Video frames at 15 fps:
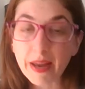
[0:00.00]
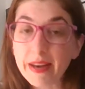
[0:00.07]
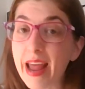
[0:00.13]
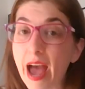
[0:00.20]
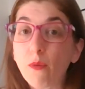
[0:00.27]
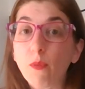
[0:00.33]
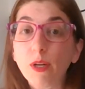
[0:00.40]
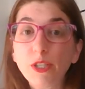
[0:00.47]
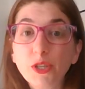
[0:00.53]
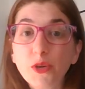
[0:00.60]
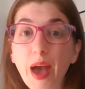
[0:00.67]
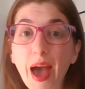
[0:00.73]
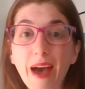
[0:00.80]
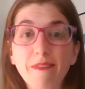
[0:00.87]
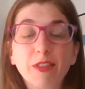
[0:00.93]
Now, once
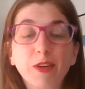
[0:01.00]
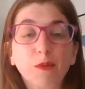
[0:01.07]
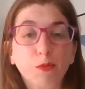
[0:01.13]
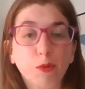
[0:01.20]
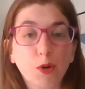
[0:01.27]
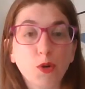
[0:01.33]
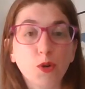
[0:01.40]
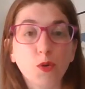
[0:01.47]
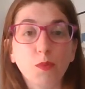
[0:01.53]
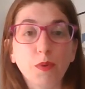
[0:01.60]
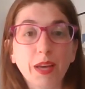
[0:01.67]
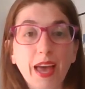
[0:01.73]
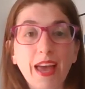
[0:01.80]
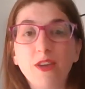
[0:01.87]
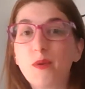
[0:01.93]
you have the
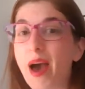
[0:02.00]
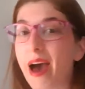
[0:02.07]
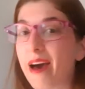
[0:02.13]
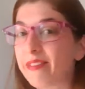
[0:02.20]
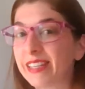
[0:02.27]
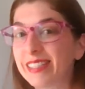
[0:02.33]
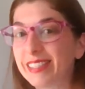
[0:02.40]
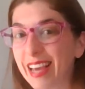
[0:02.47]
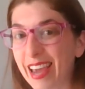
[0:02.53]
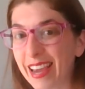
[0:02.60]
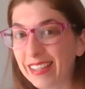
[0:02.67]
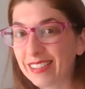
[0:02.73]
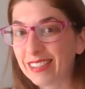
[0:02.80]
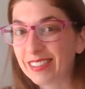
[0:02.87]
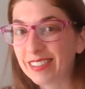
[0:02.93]
room, you have the
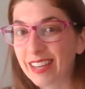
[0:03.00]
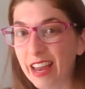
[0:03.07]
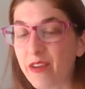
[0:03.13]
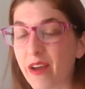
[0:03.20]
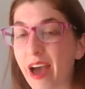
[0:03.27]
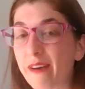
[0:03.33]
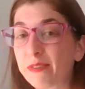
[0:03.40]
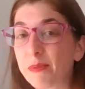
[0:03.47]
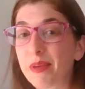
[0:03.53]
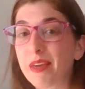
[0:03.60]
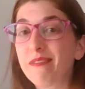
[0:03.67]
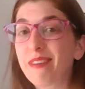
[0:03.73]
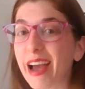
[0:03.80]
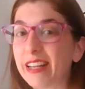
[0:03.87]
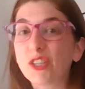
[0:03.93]
date, and you have some
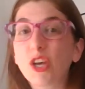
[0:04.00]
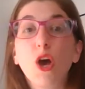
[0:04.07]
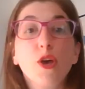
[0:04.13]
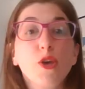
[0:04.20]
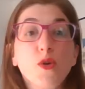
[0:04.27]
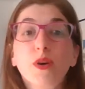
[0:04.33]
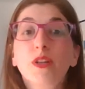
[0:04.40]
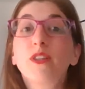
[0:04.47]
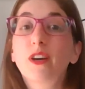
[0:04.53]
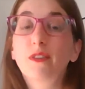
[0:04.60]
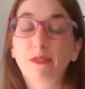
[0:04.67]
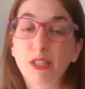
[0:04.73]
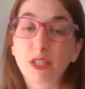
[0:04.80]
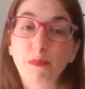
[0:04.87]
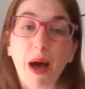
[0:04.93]
evites, you can
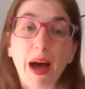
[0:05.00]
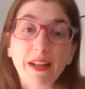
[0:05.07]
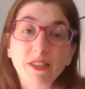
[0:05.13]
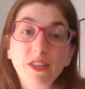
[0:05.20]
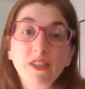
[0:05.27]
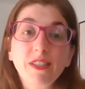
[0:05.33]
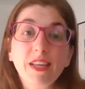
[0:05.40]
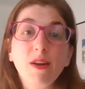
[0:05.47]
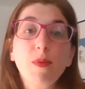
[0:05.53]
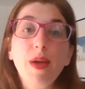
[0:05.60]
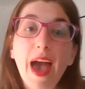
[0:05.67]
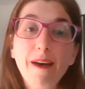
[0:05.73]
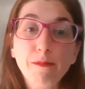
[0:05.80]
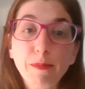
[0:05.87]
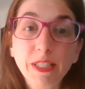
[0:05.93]
look for sponsors, and we
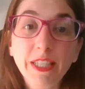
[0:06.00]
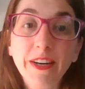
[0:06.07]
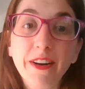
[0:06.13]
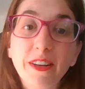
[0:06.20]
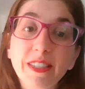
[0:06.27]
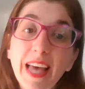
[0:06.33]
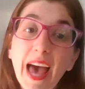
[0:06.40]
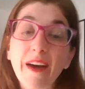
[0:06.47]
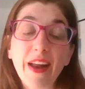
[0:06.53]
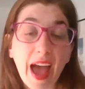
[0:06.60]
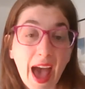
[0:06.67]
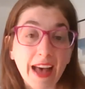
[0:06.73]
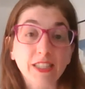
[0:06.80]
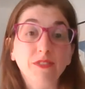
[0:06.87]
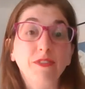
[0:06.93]
have materials how
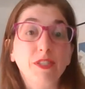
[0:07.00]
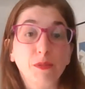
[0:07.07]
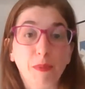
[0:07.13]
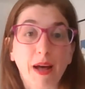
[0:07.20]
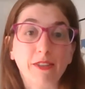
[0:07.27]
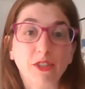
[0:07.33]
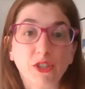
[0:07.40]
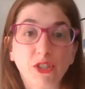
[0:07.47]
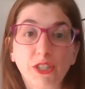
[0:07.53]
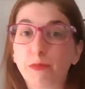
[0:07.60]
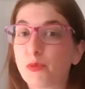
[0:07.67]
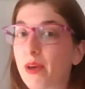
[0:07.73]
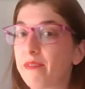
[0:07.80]
to ask for sponsorships.